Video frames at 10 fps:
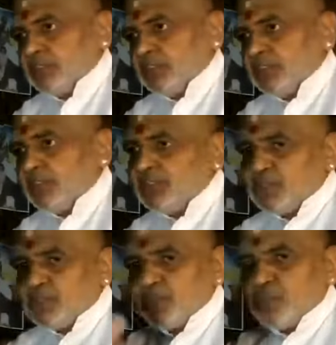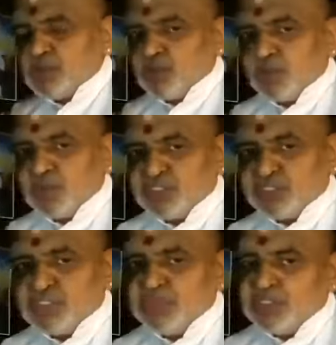even during your
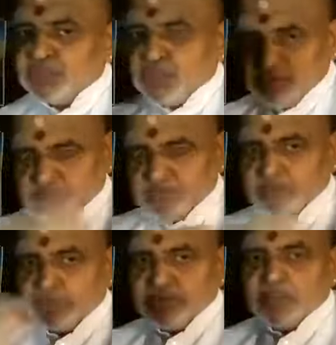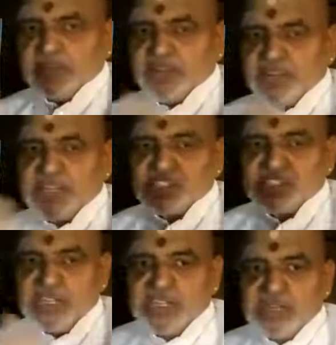conversation with your people, friends
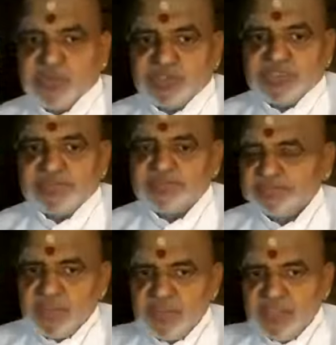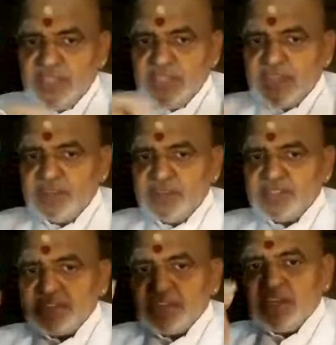and relatives, we
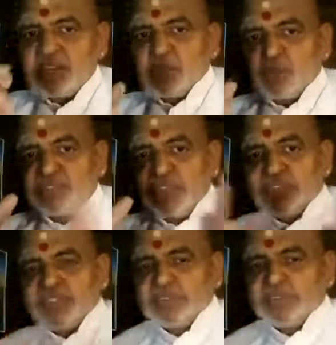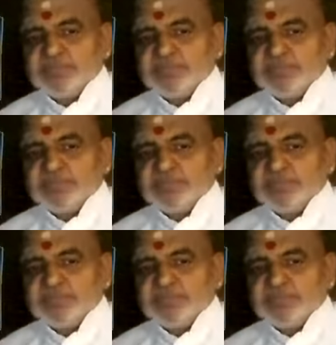understand those things